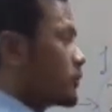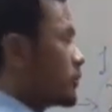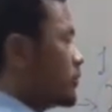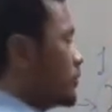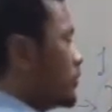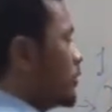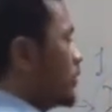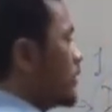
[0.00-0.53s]

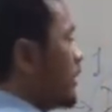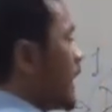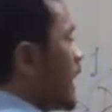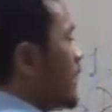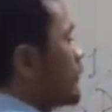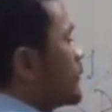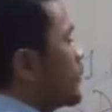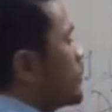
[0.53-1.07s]
So
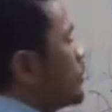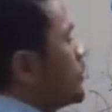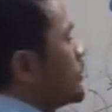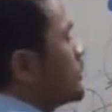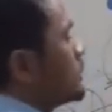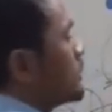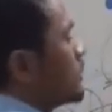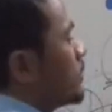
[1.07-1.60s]
after do,
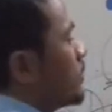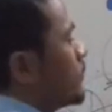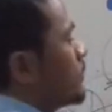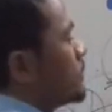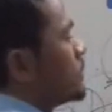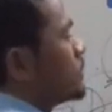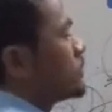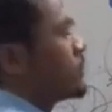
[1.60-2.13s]
does, it
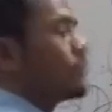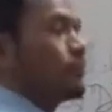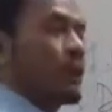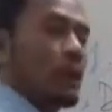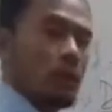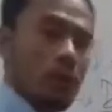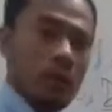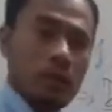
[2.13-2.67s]
always use
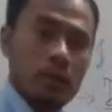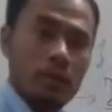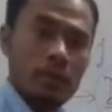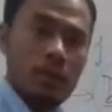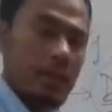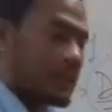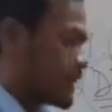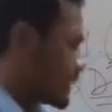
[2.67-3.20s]

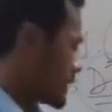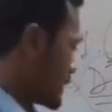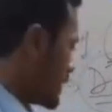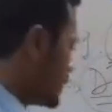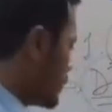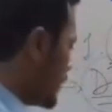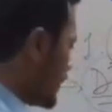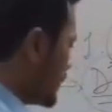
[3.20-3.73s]
V1. In the
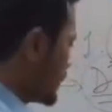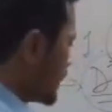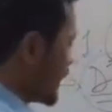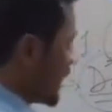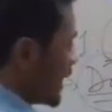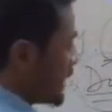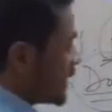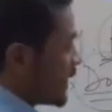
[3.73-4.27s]
same
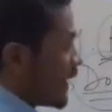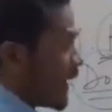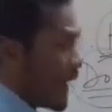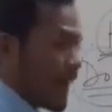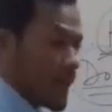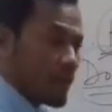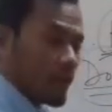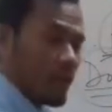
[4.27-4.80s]
way, they
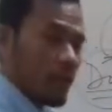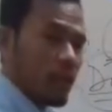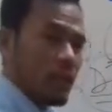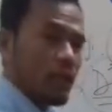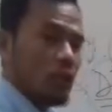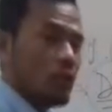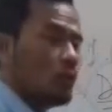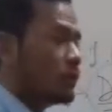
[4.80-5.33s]
have
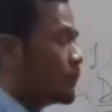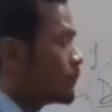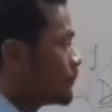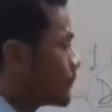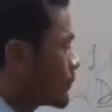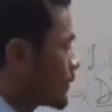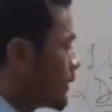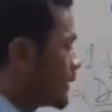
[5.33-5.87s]

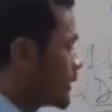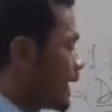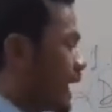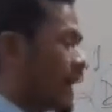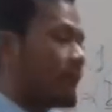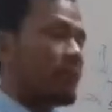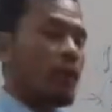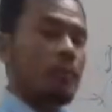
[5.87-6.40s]

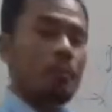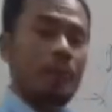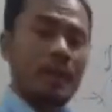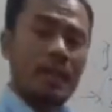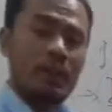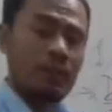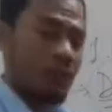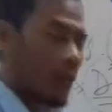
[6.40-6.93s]
a
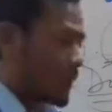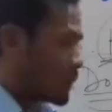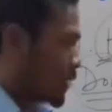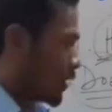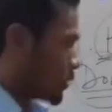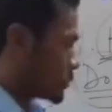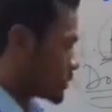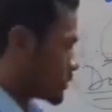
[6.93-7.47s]
big
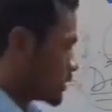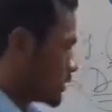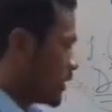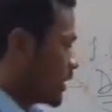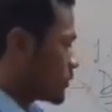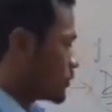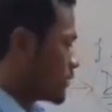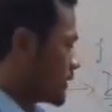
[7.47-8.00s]
farmhouse.